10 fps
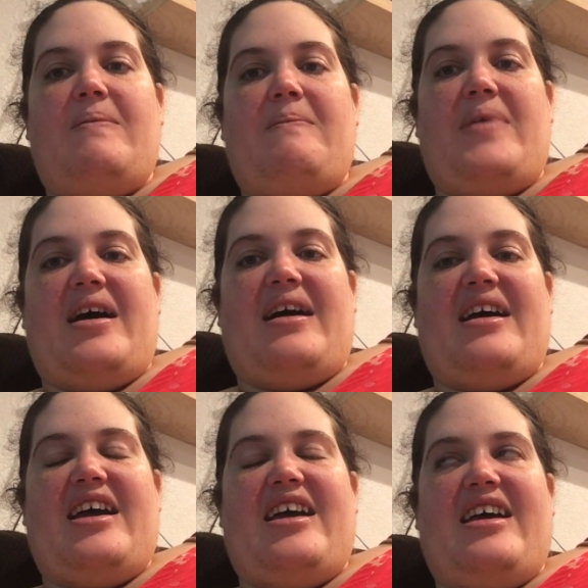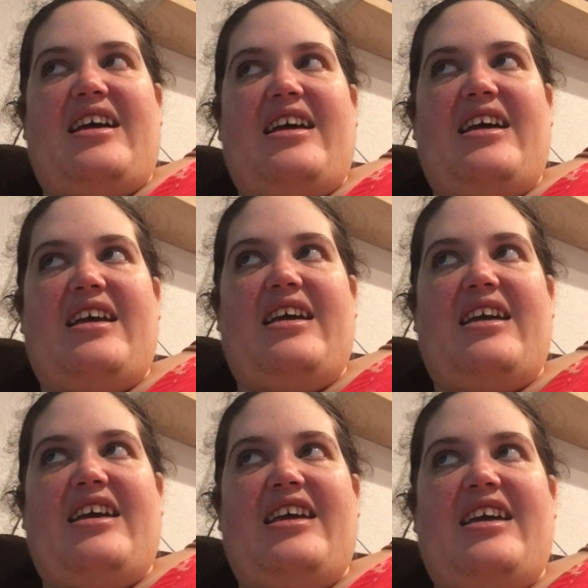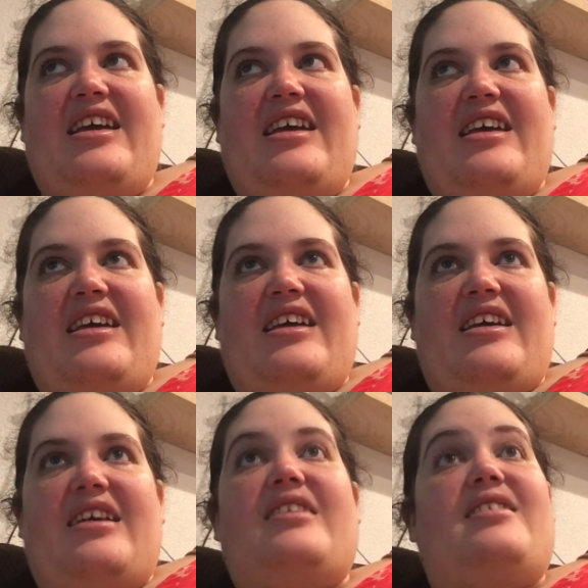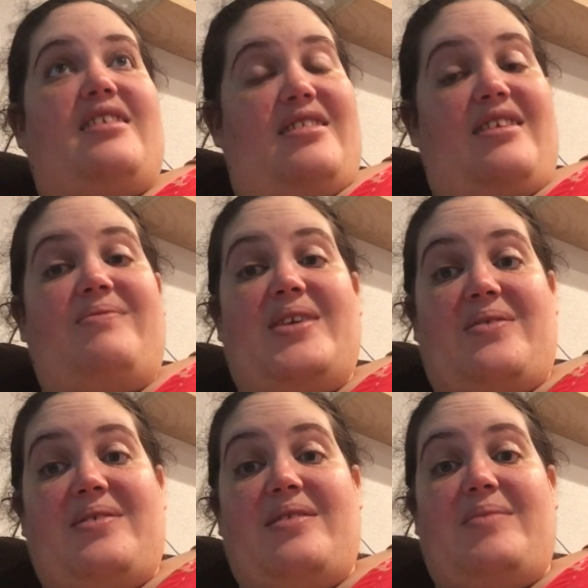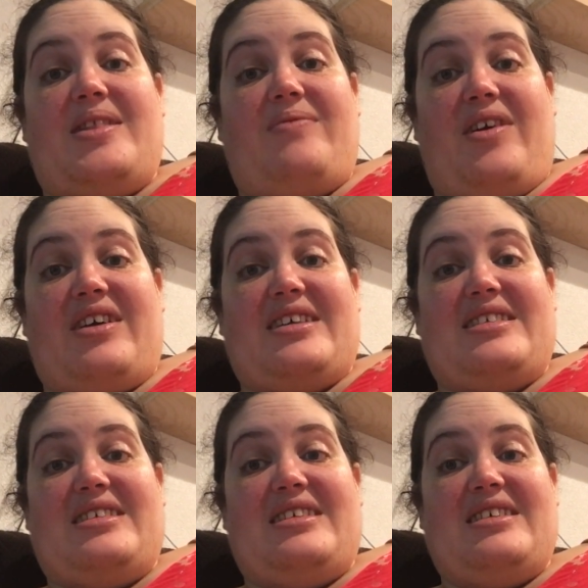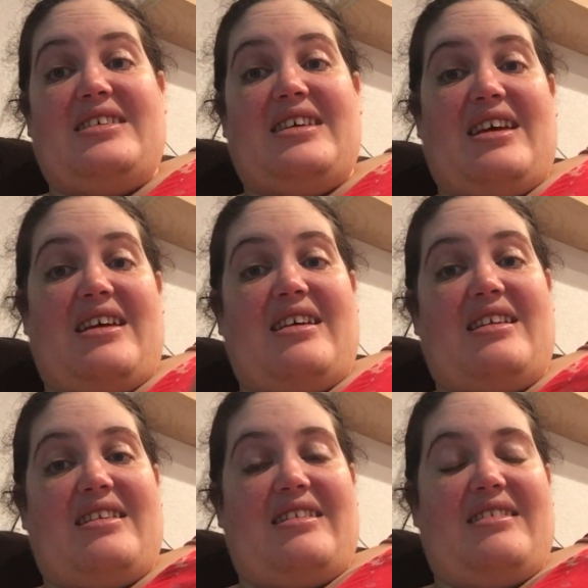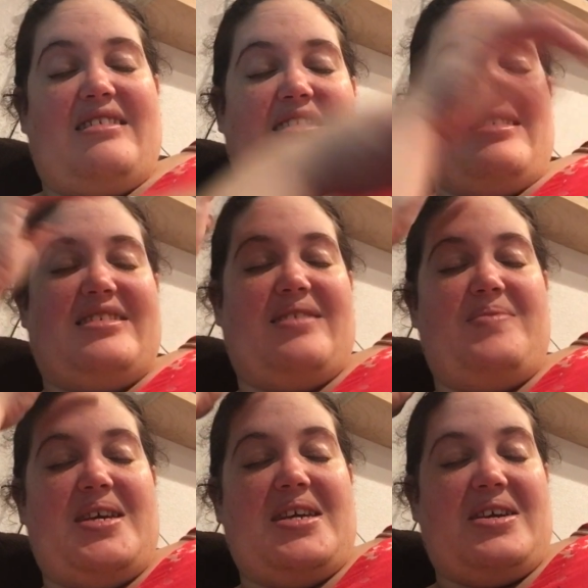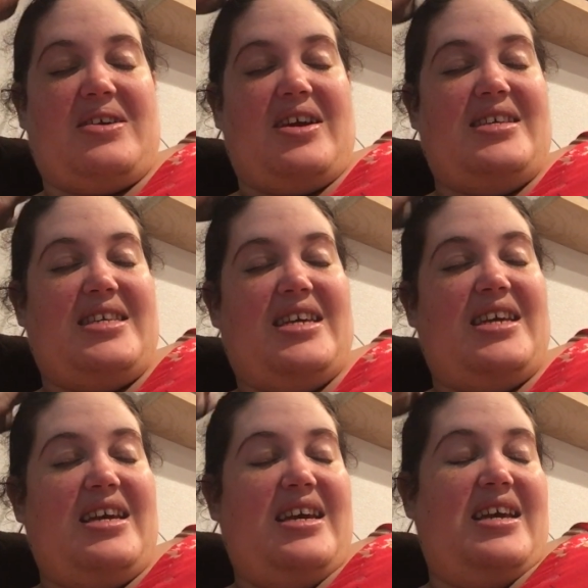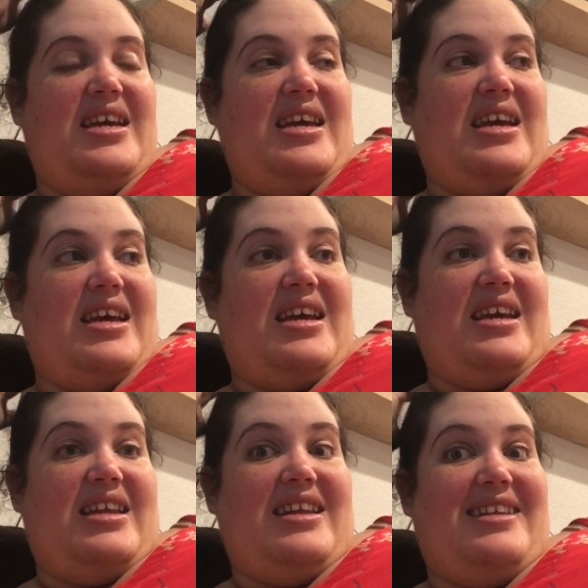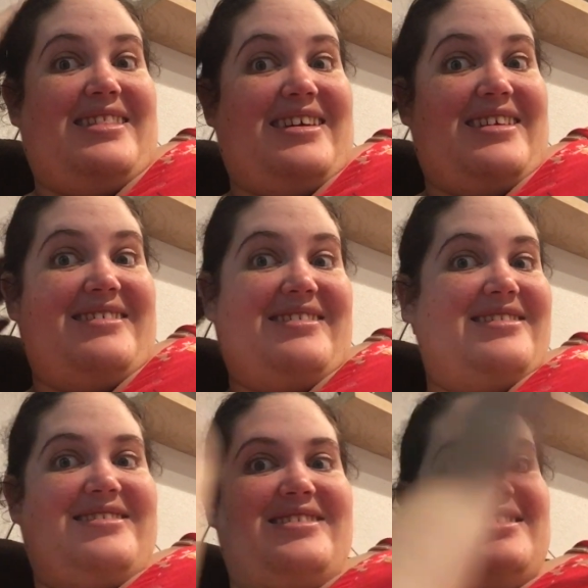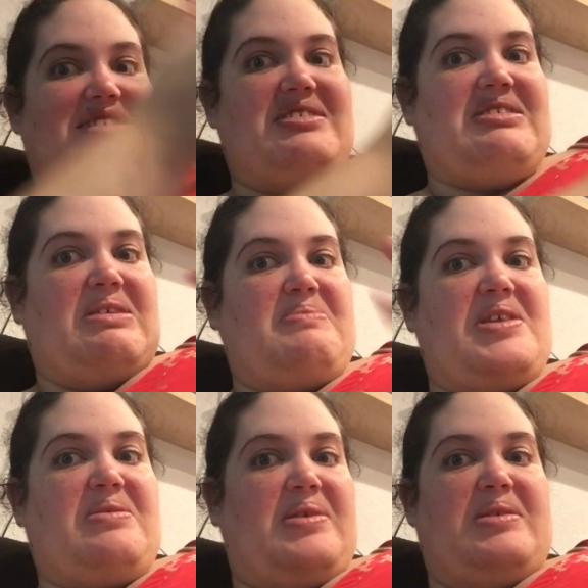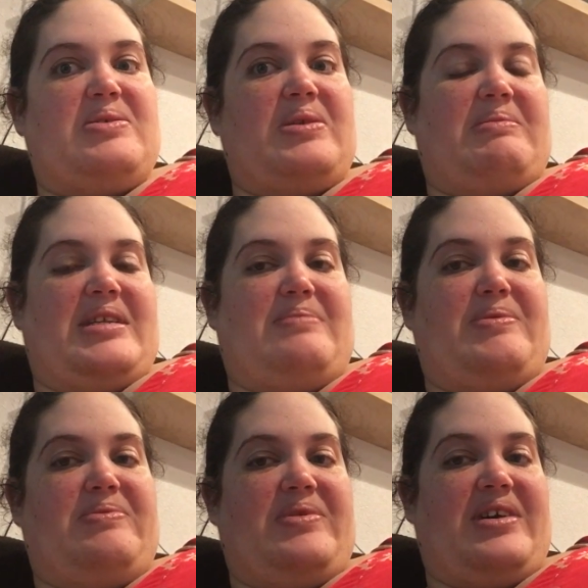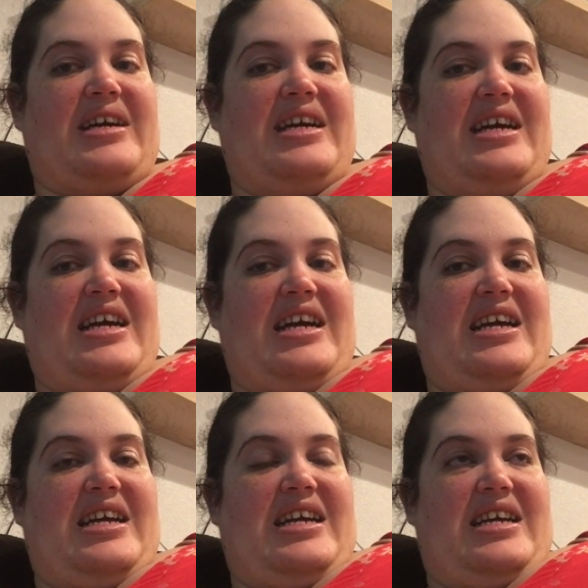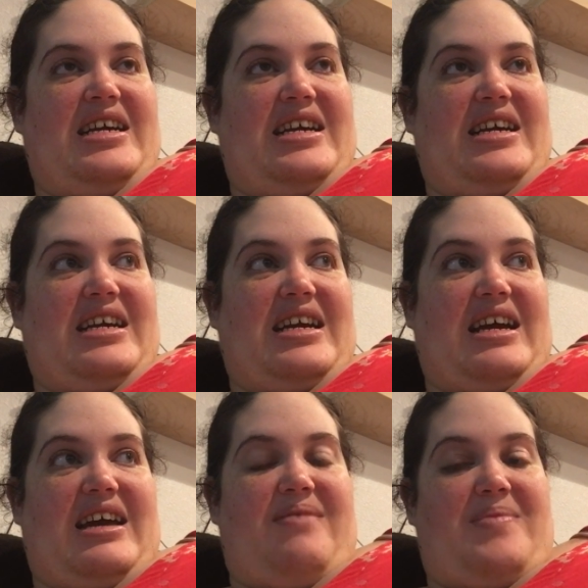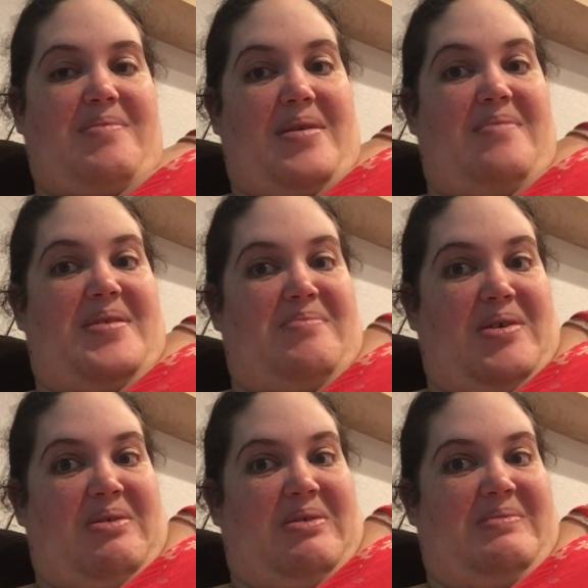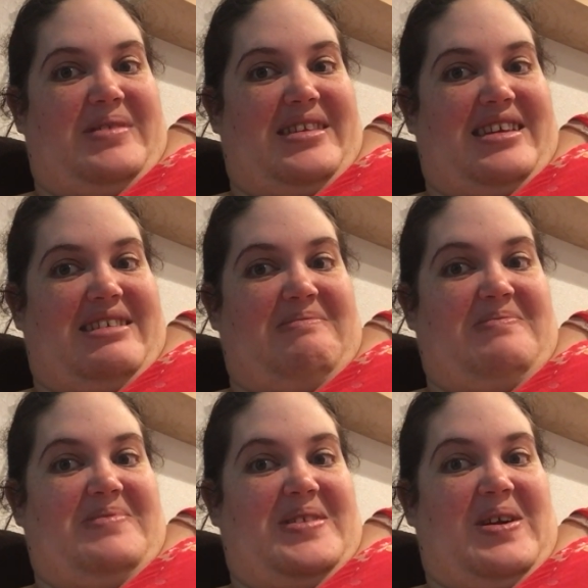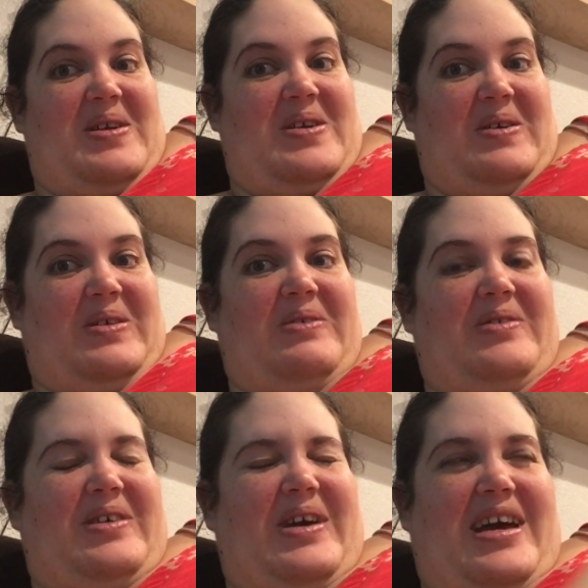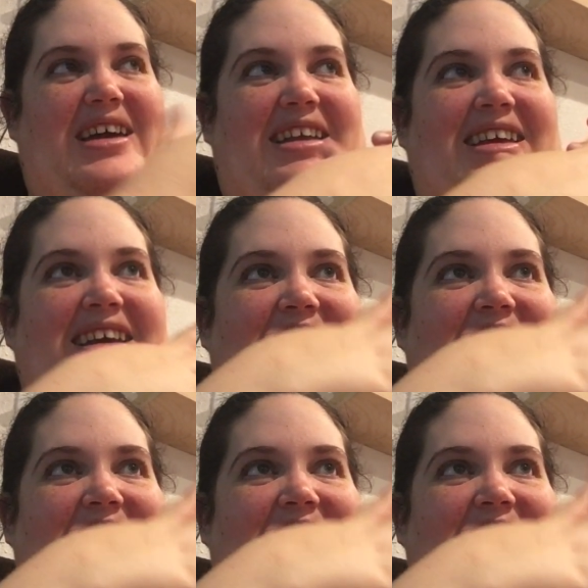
my, and then we go into the month of August. And it's going to be crazy. And then it's going to be 3 short months before I have my baby in my arms and I'm starting all over, and